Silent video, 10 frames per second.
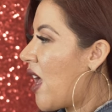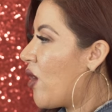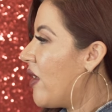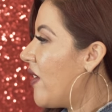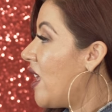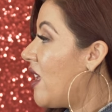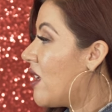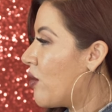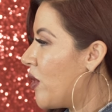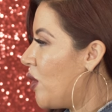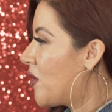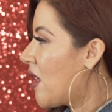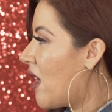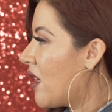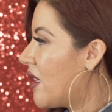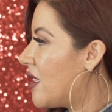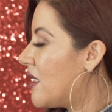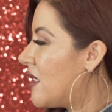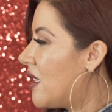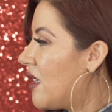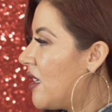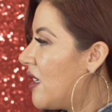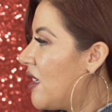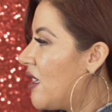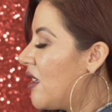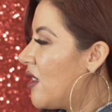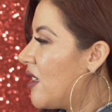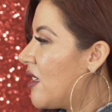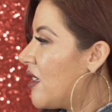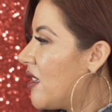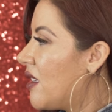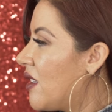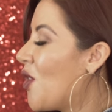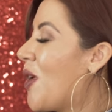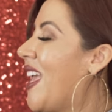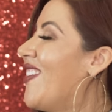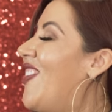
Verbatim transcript: I don't even hear when you talk, cause, no,